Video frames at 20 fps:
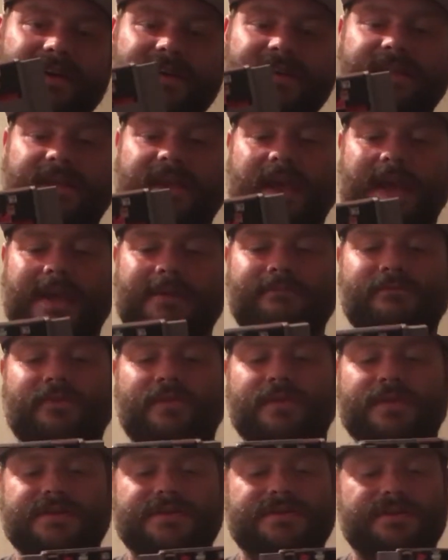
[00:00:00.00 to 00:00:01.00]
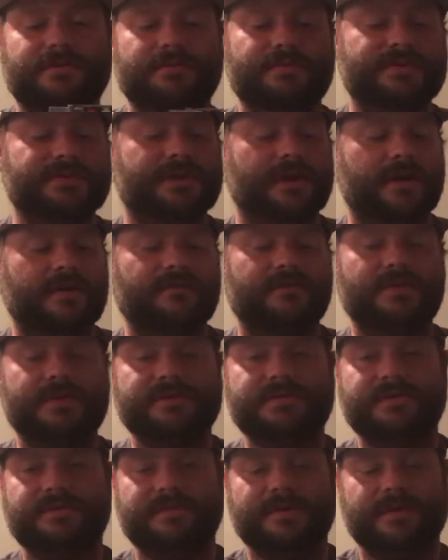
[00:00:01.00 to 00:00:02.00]
gun game for the Super Scope for the
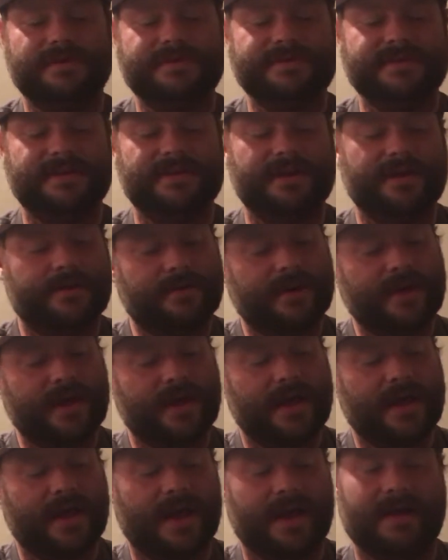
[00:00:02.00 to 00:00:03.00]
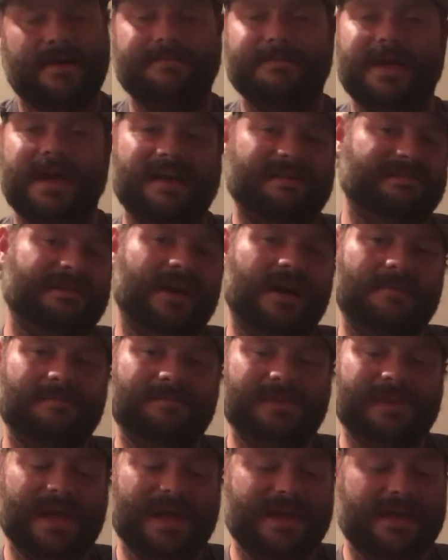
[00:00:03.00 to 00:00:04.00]
Super Nintendo. I have
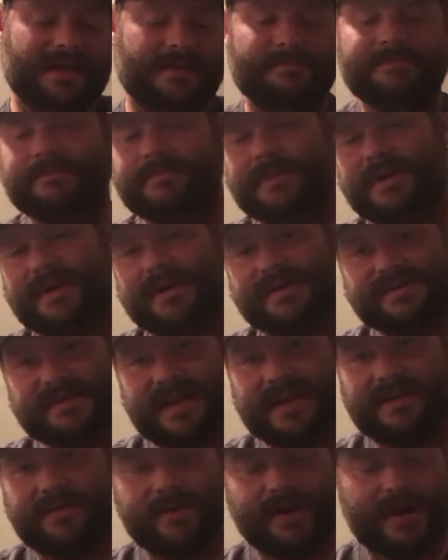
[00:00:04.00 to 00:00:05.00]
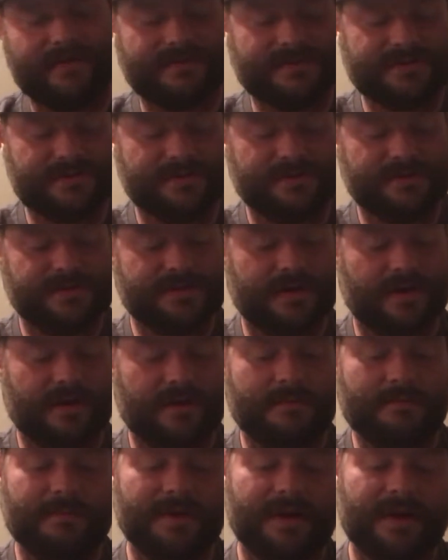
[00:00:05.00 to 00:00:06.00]
not played it because I don't have a Super
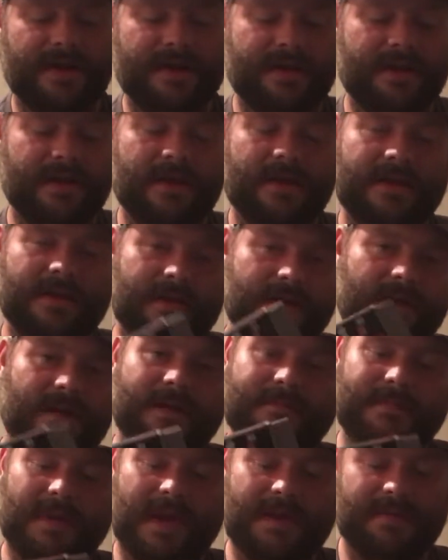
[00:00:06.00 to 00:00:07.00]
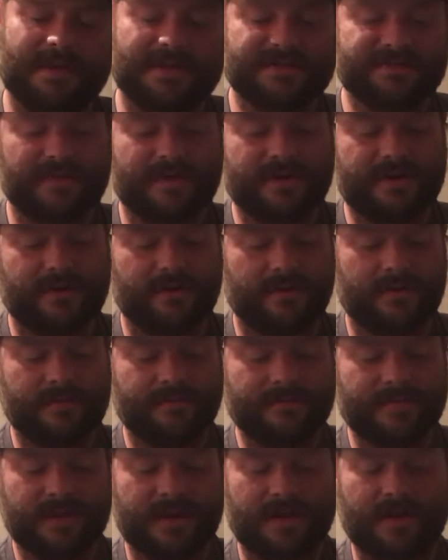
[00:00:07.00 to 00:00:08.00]
Scope, but maybe it's pretty
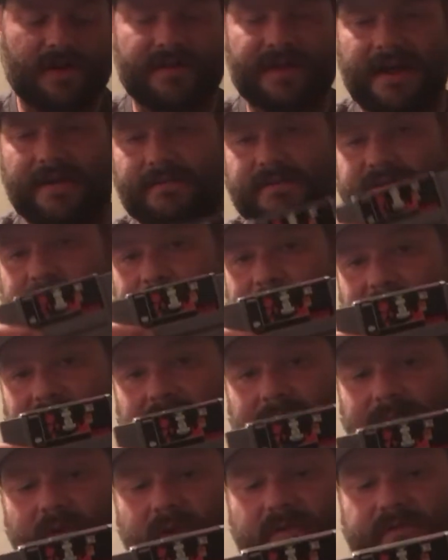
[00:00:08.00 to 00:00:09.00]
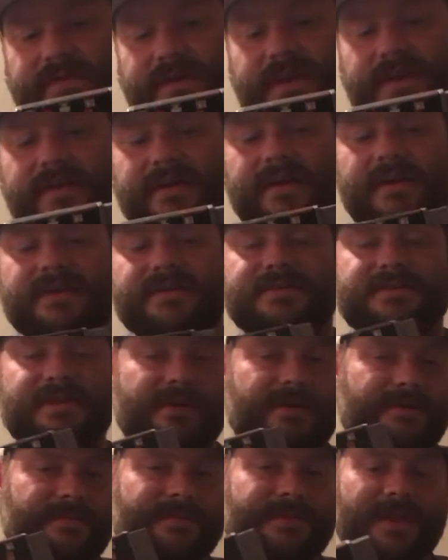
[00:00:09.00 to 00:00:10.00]
cool. You know, that was a big movie,
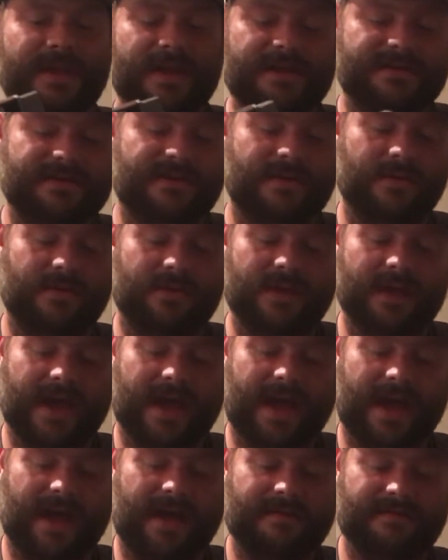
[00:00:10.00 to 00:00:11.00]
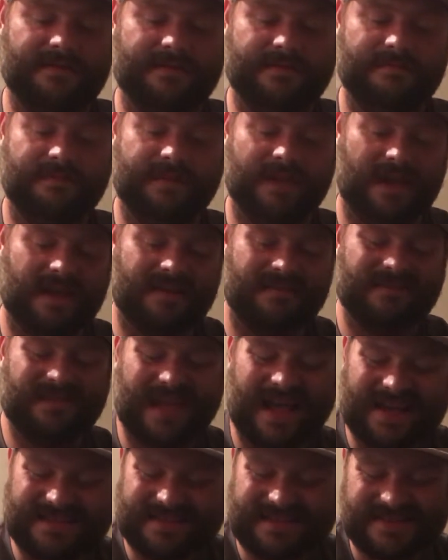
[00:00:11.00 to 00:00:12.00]
so it's cool to have. And
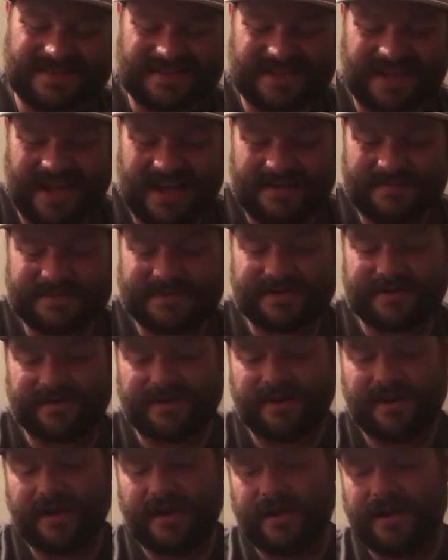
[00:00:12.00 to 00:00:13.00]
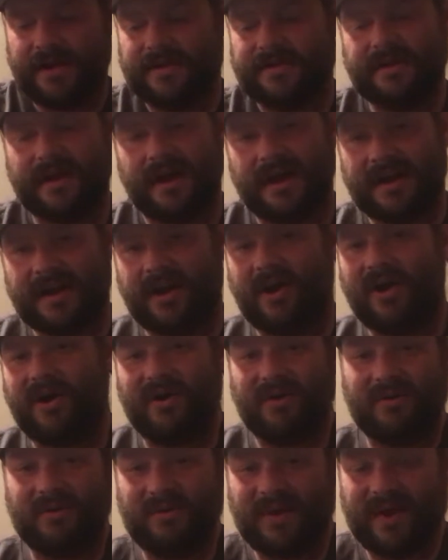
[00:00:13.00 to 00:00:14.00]
licensed games are not
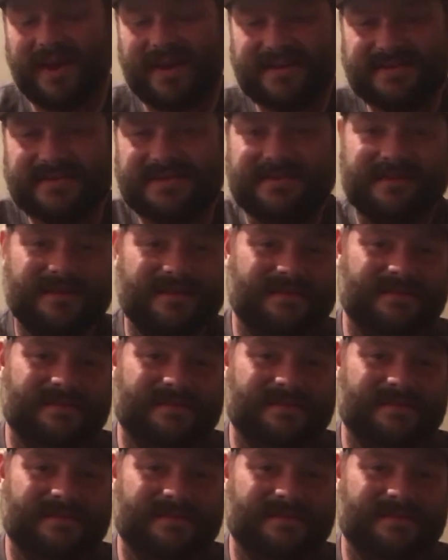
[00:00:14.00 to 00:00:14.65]
always